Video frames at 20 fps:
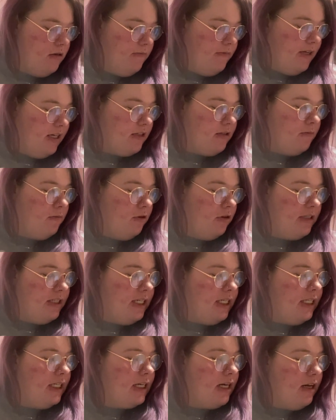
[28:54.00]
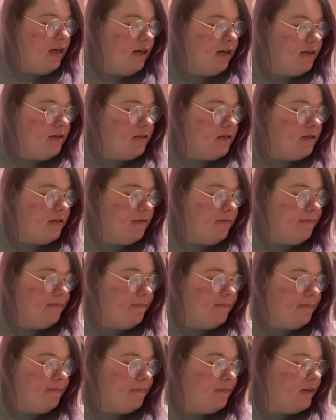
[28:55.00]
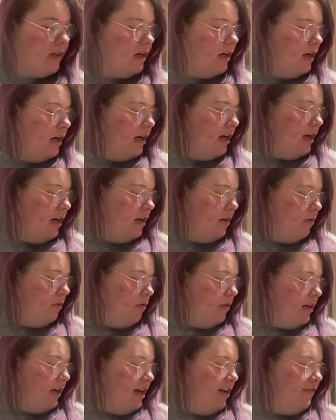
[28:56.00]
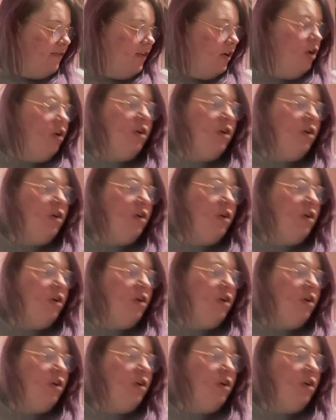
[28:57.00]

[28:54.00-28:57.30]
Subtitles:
That's a martini glass. If you